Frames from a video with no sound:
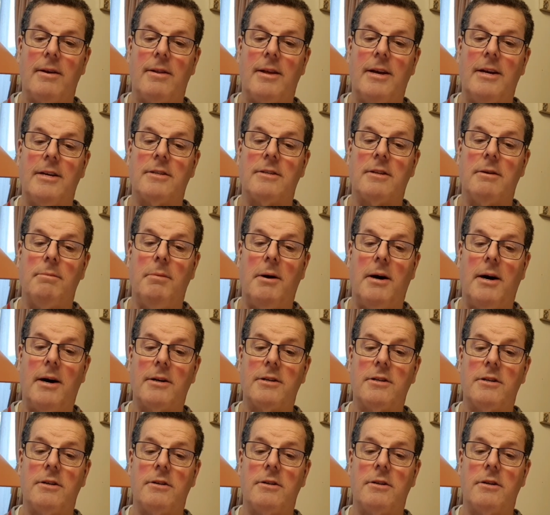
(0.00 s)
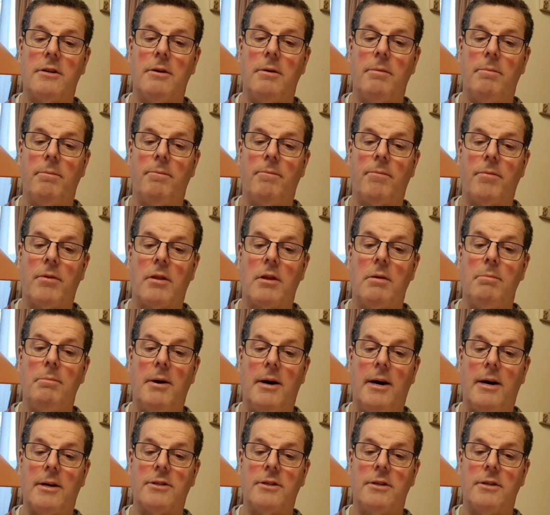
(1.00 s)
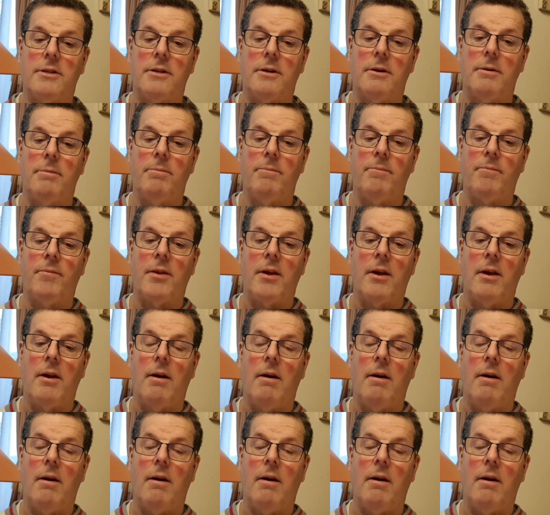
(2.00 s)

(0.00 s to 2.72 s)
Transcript: There's the martyrdom